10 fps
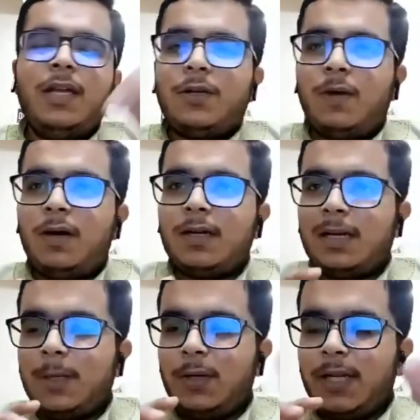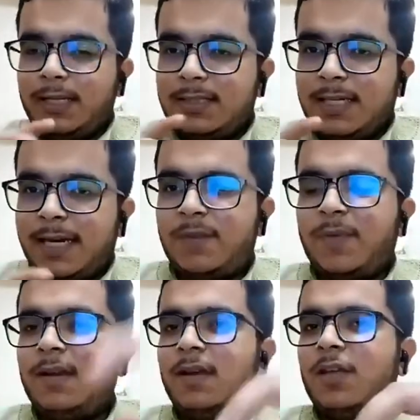he talked about an incident
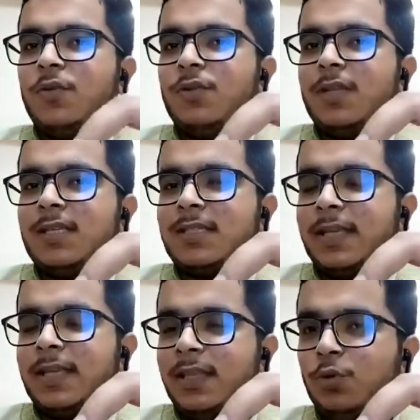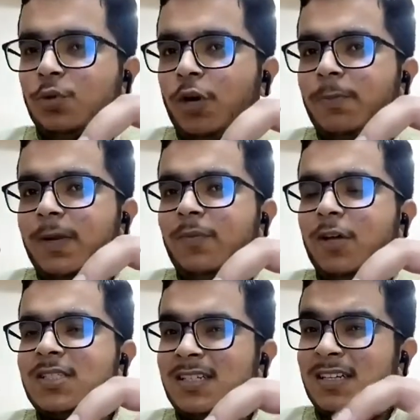when, this Hindu code bill
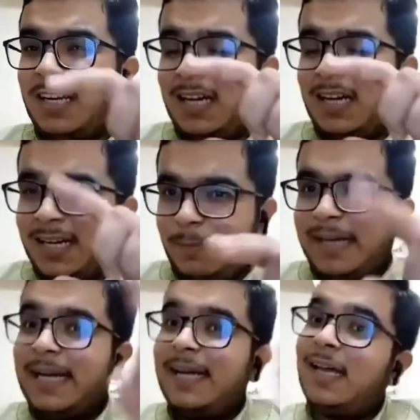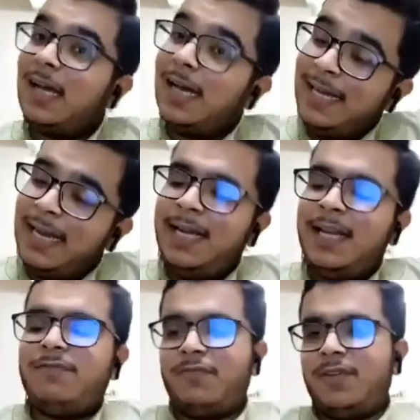was debated in
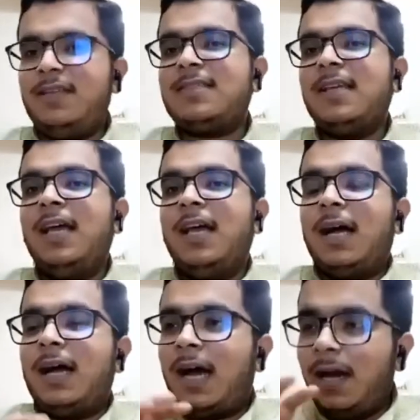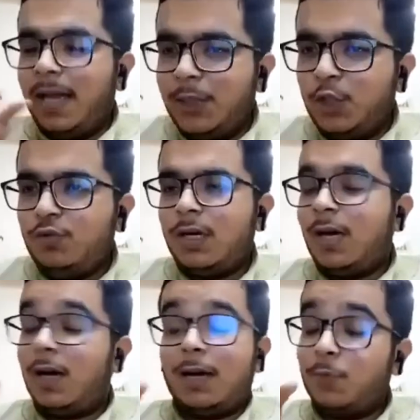1950s.
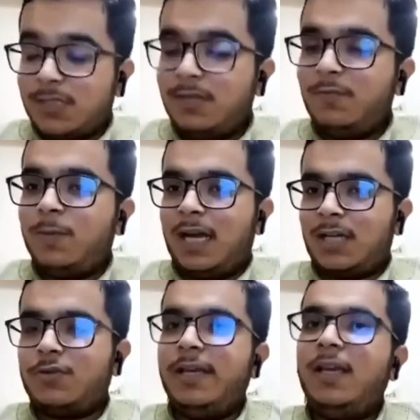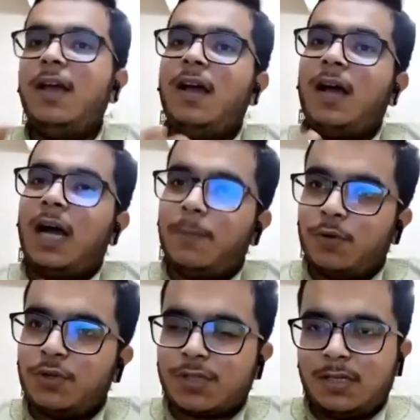A Muslim woman actually
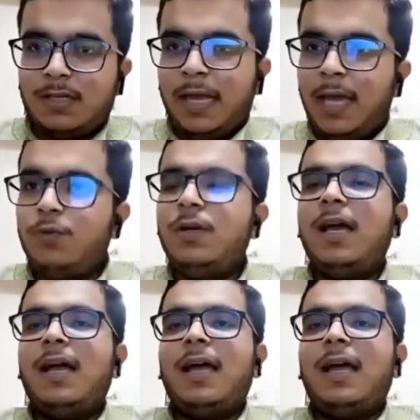approached Nehru